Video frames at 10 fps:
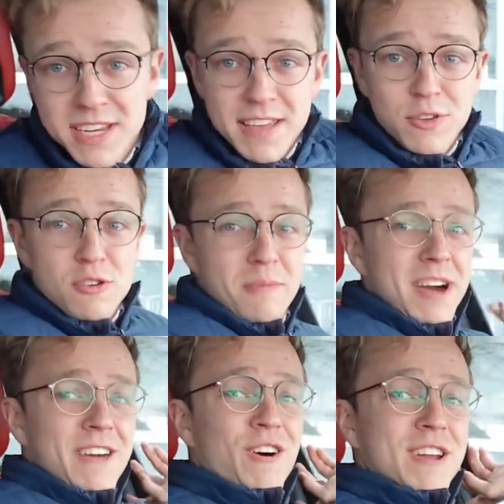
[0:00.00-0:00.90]
to give you
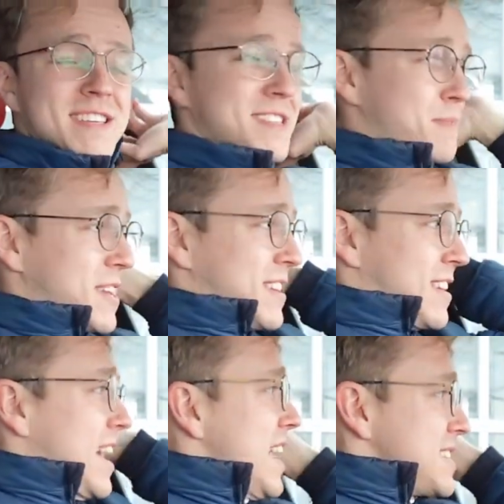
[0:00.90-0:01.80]
my honest
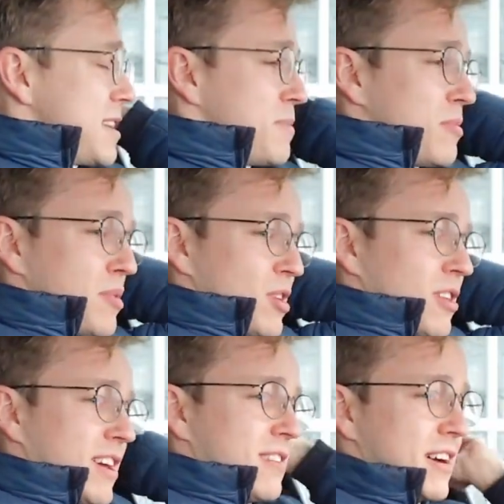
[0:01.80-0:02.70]
opinion as a BMW
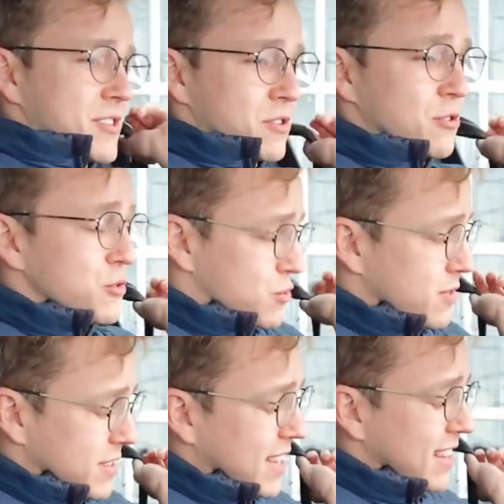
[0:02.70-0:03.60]
client advisor who's
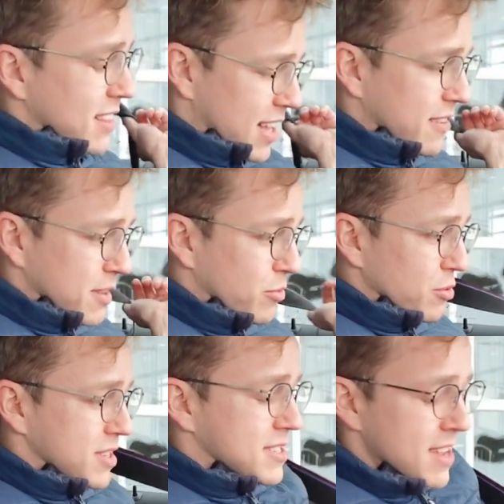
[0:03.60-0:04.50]
driven a lot of
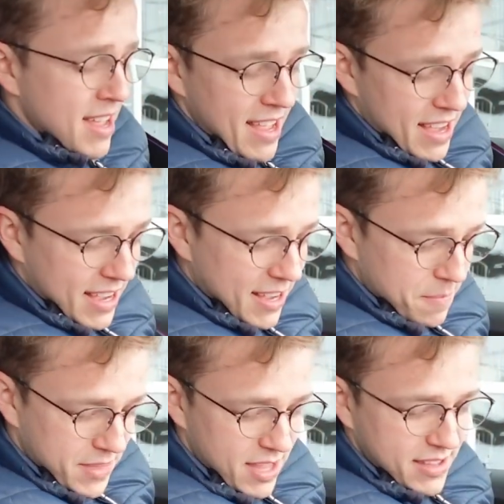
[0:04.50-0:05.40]
M3s,
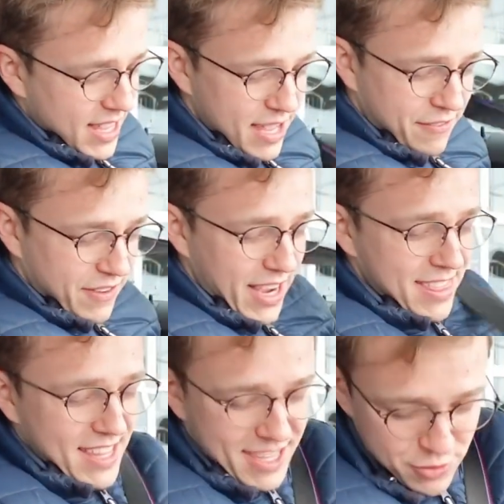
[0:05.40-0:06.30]
if I
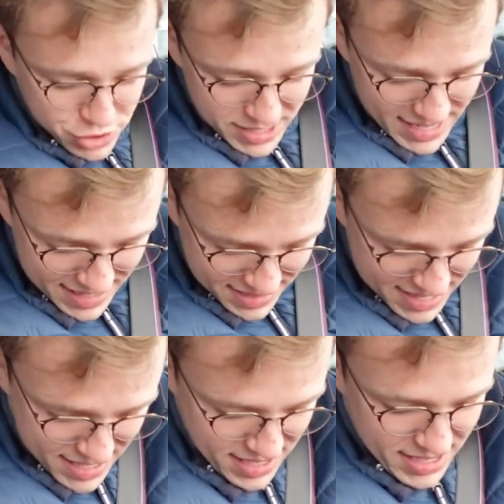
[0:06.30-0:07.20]
think you should get
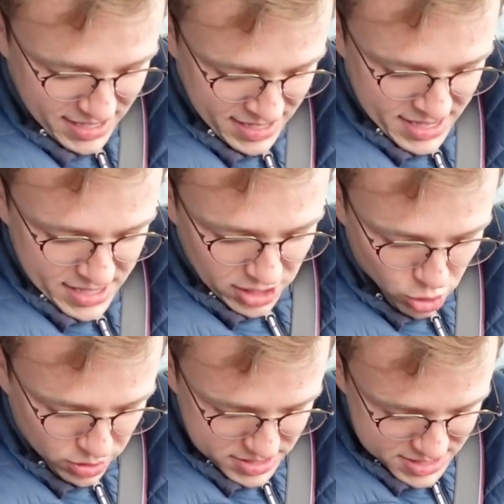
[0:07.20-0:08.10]
the
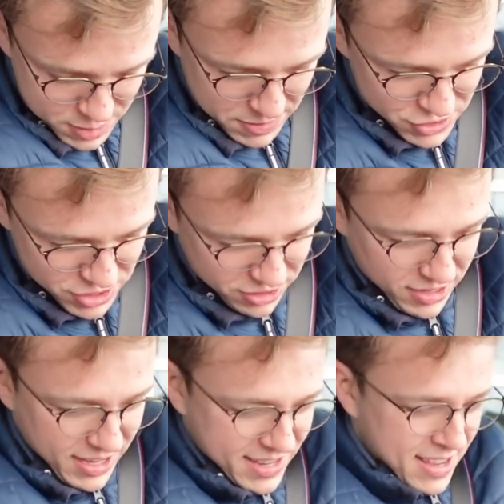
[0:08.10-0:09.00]
lowered suspension or
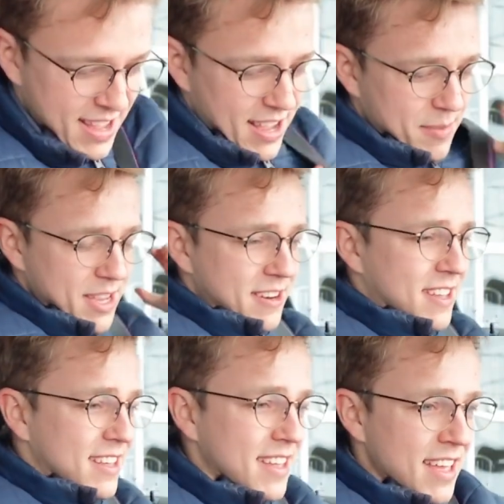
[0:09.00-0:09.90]
not. I mean,
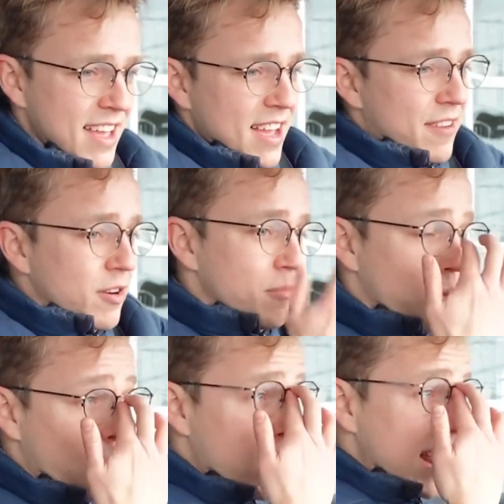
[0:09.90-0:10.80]
from
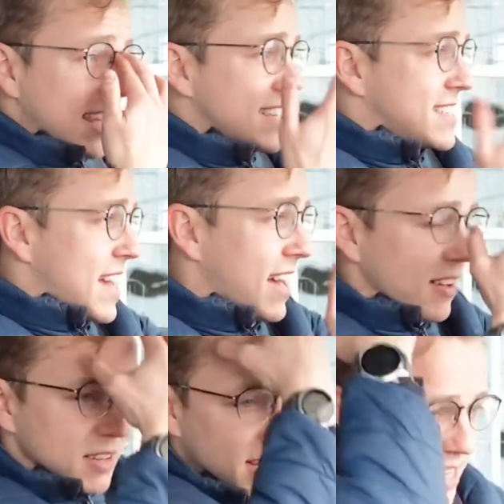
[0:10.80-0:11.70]
what I can
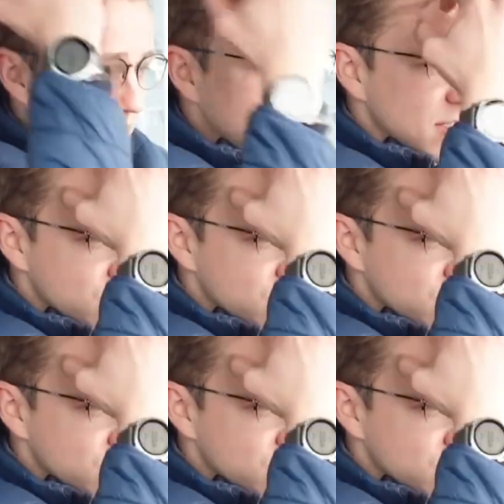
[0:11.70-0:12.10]
tell, even